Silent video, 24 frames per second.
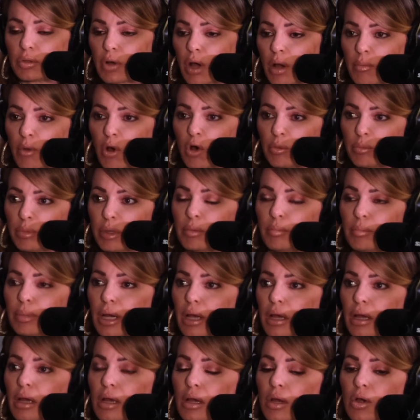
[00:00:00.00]
I'm open, but
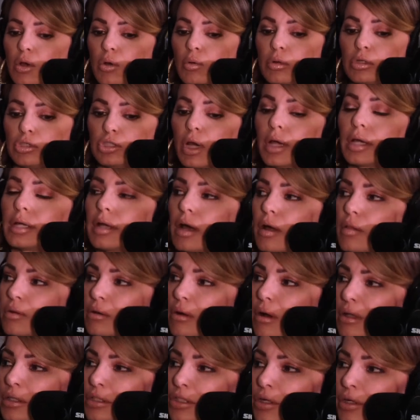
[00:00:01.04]
we're trying other
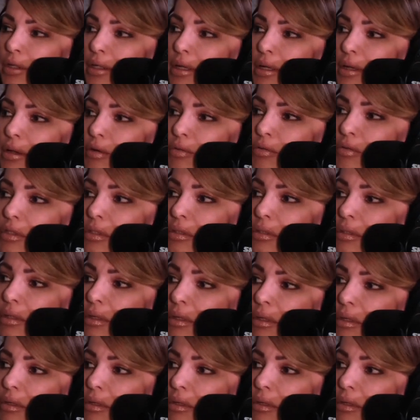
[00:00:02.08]
alternatives